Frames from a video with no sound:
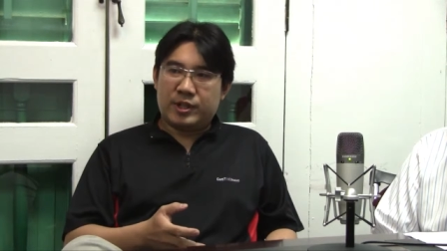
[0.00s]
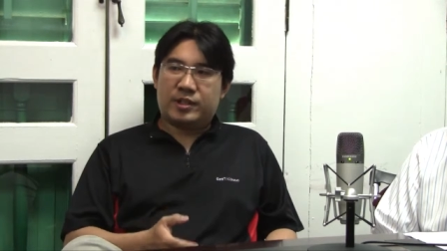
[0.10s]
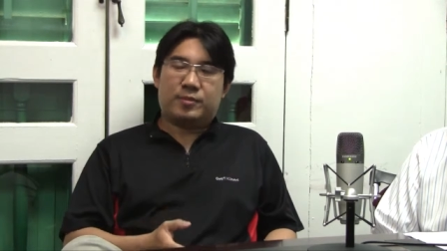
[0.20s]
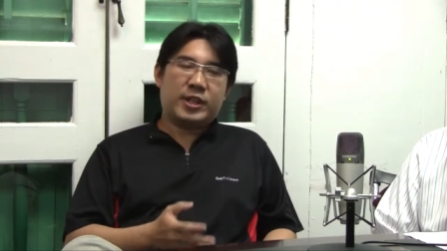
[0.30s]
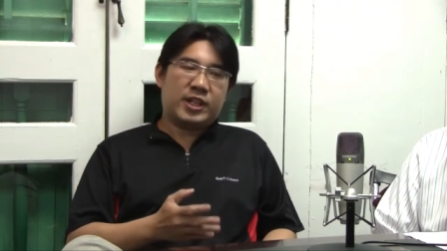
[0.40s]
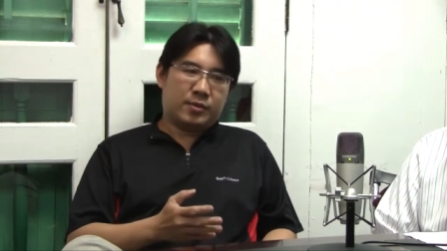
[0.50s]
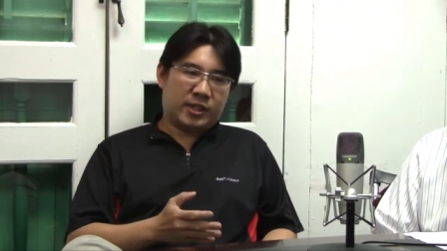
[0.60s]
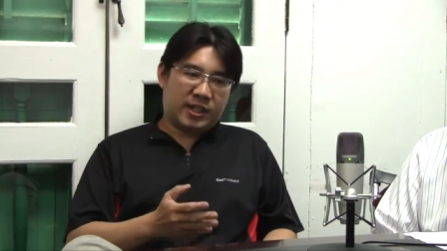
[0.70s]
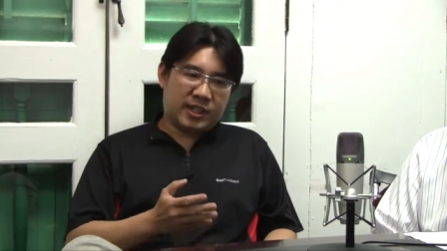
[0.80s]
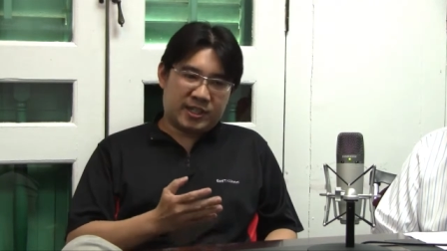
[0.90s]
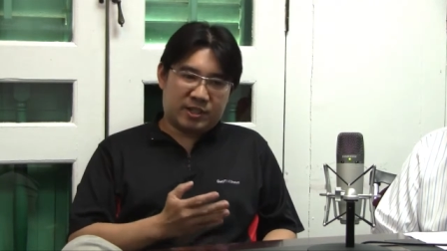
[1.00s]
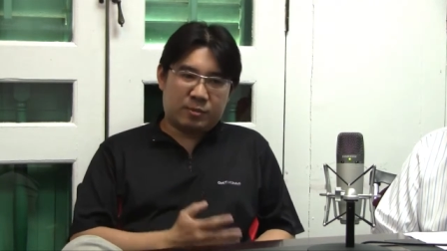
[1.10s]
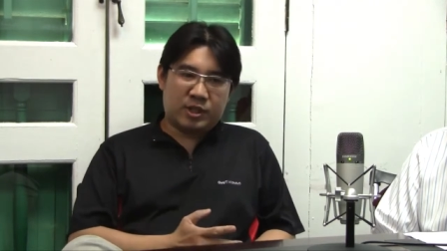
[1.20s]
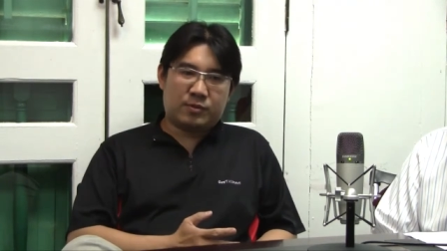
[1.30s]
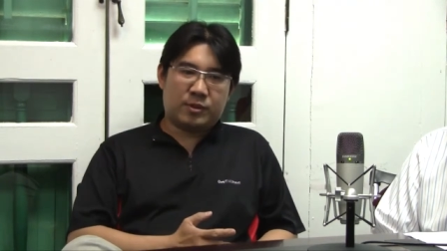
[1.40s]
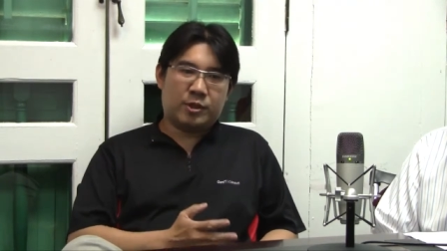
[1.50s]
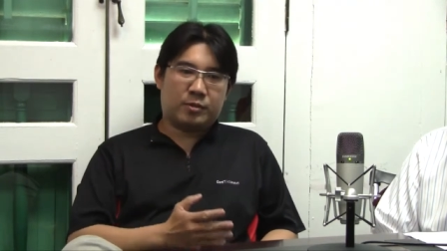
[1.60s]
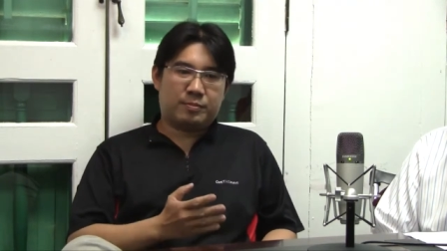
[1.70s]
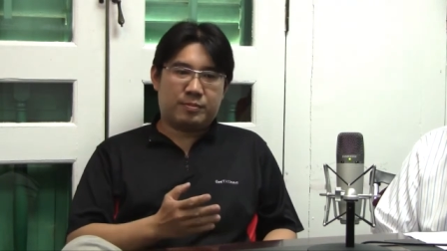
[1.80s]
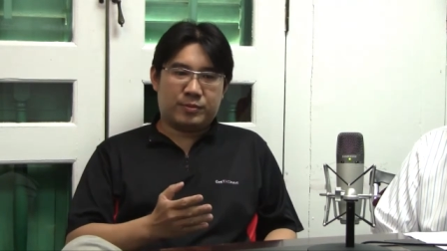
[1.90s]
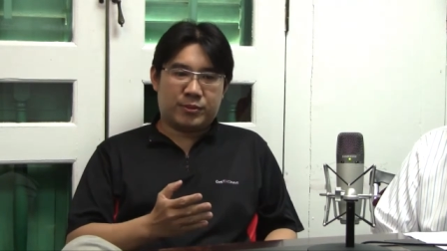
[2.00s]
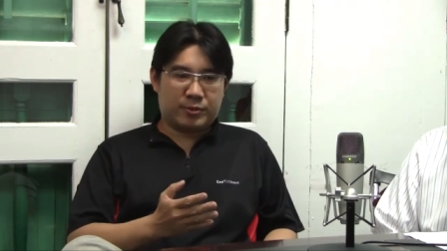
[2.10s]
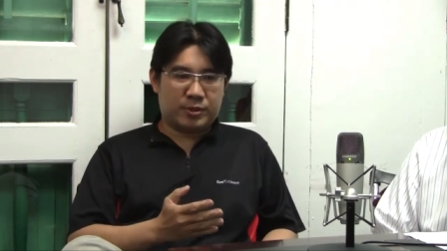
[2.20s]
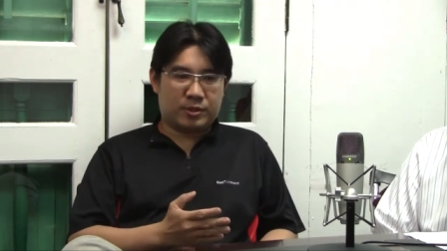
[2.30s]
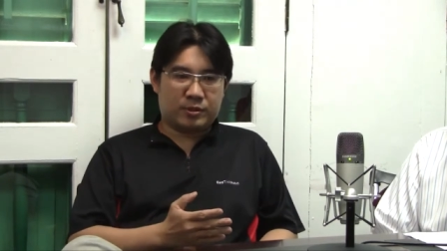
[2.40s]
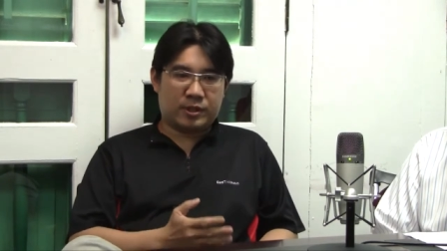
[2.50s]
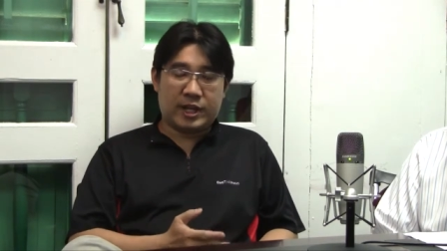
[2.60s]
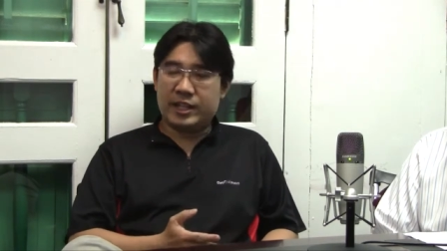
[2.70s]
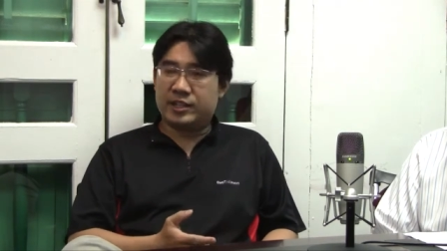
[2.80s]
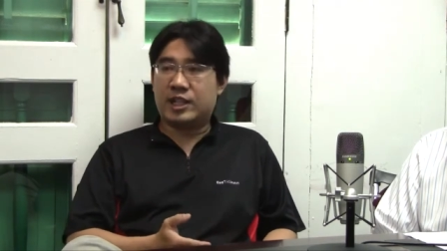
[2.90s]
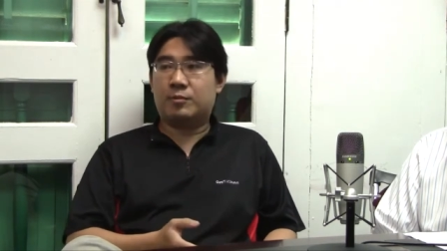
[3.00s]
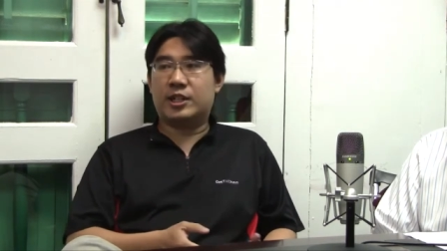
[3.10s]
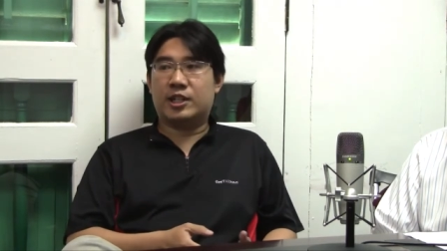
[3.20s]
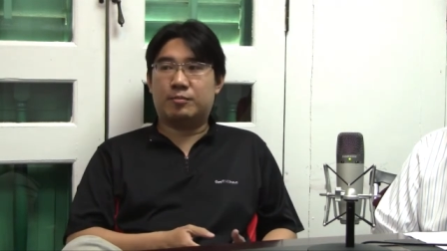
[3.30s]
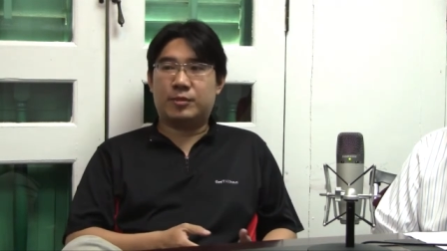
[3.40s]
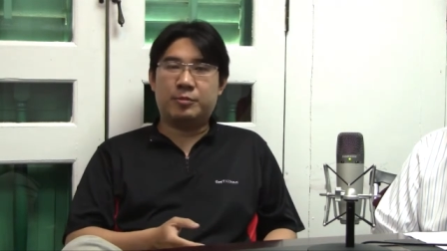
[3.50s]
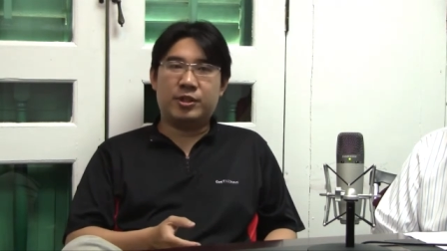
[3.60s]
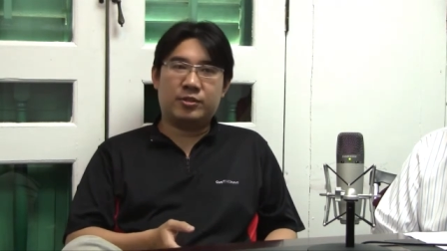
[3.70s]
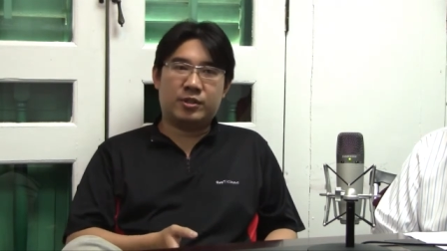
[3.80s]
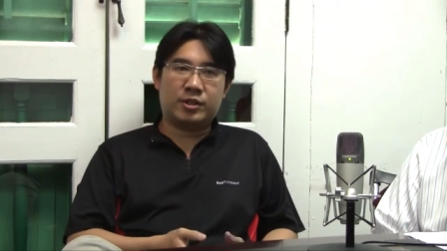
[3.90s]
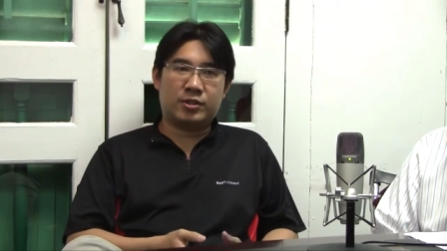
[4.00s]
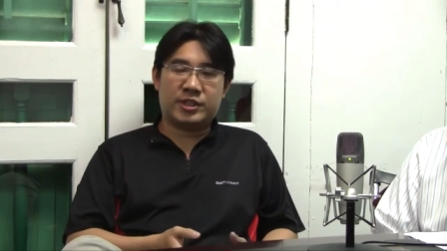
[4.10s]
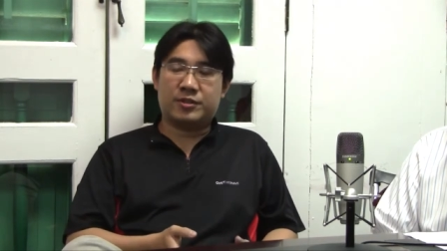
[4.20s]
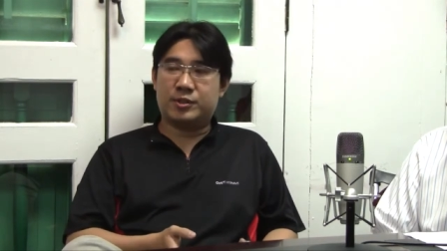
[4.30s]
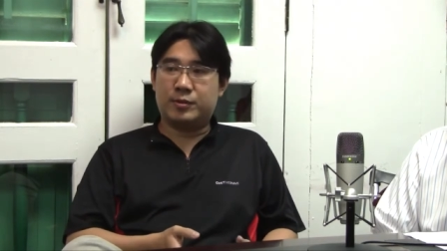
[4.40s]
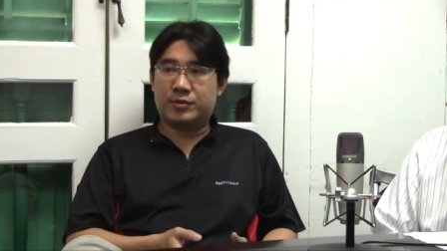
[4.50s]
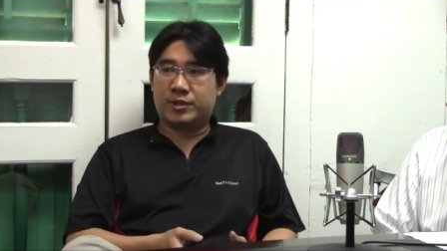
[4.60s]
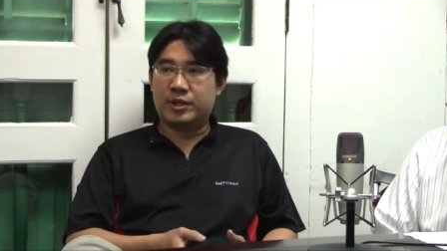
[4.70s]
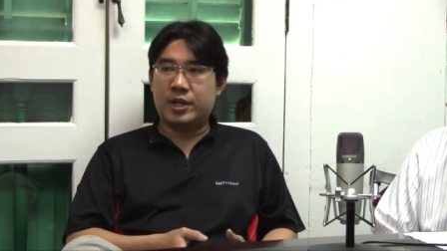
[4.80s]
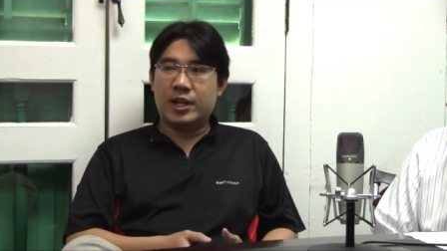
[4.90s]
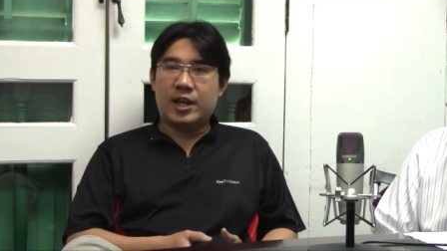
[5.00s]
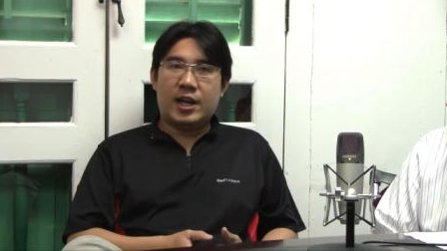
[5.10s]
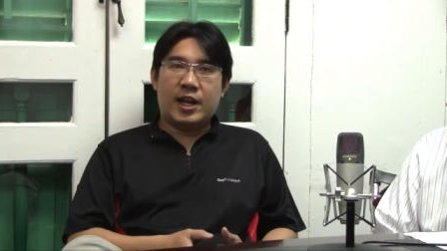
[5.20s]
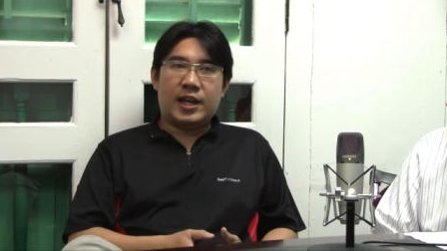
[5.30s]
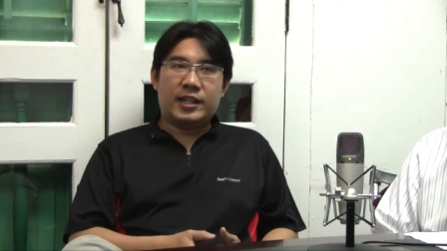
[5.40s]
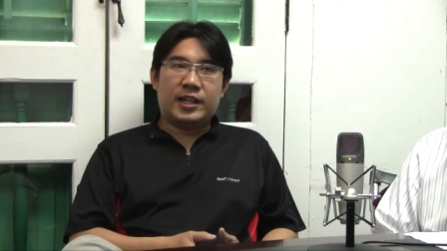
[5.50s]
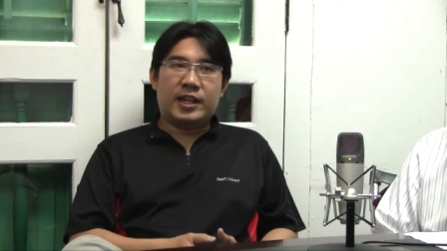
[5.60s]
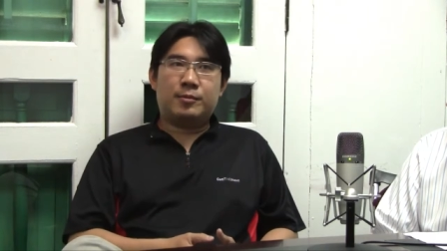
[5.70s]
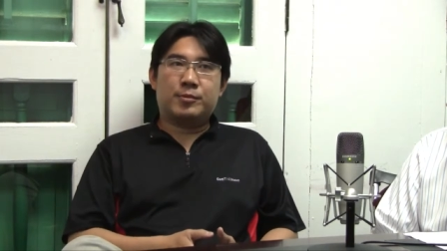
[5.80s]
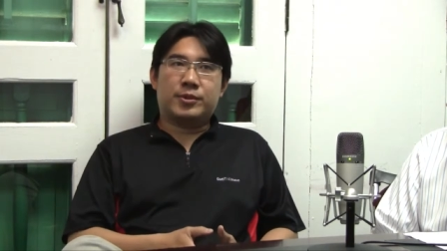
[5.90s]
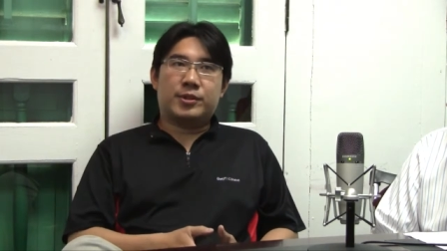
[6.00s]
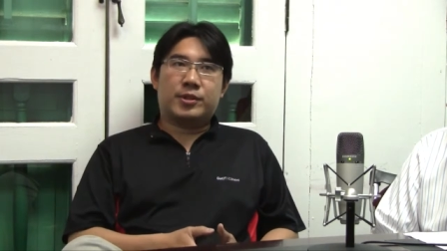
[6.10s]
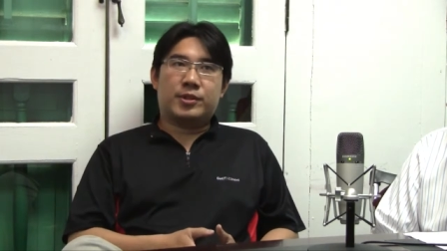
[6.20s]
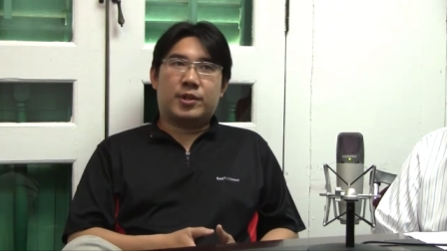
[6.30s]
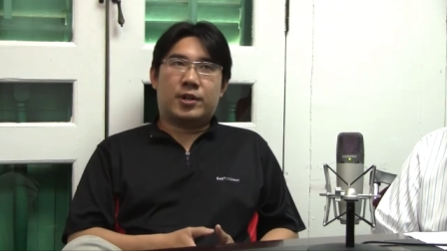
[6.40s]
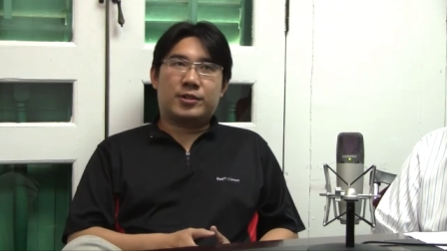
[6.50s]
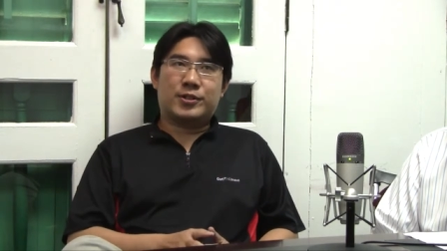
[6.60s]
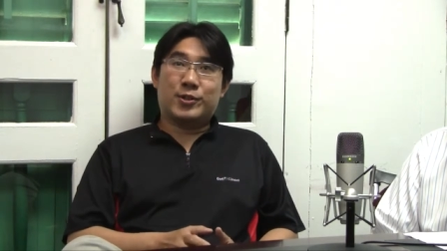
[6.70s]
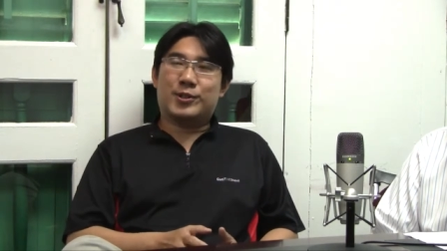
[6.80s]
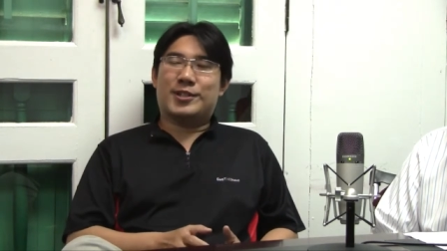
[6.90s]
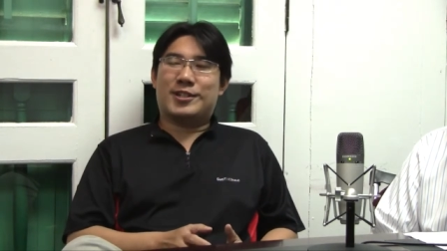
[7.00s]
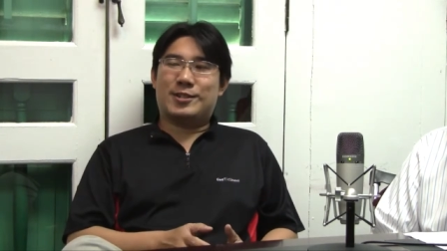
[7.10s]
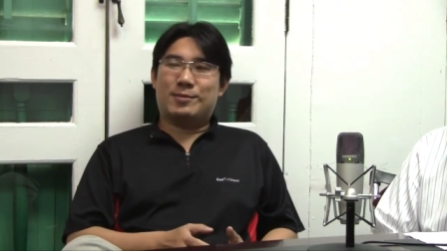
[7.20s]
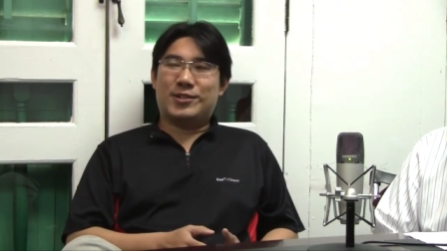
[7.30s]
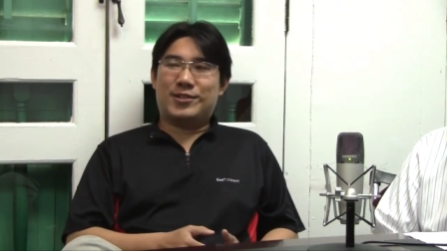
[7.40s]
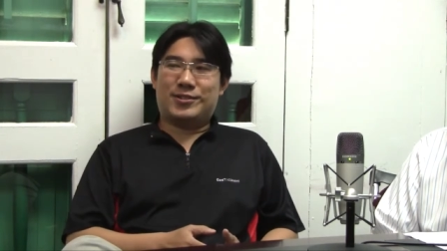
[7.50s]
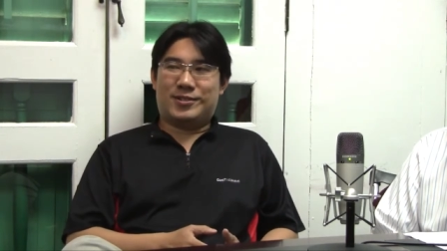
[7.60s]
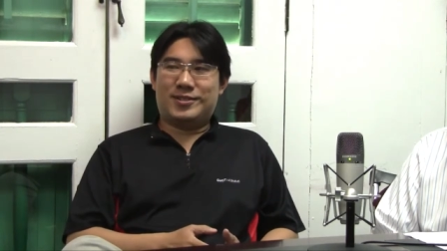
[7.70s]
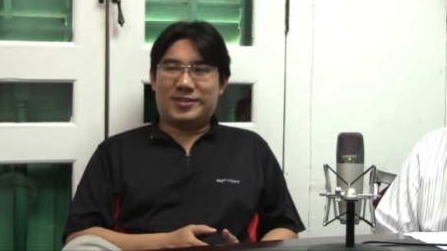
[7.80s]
It's better if you can get testimonial from your client, someone that may be using your service before, and get them to talk good about you.